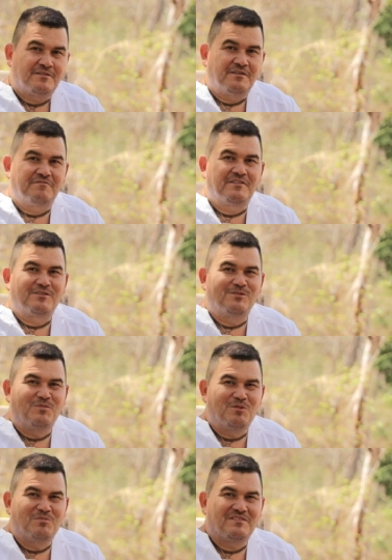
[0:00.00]
difficult
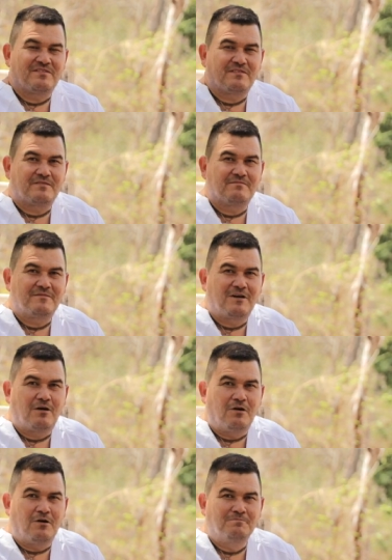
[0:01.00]
moments.
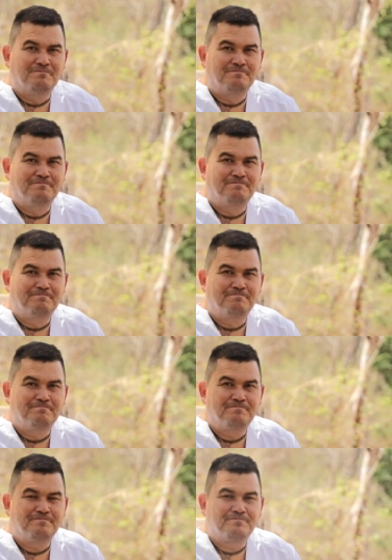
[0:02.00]

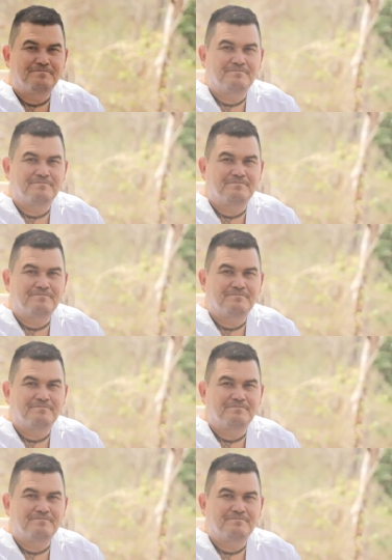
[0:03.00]
Um,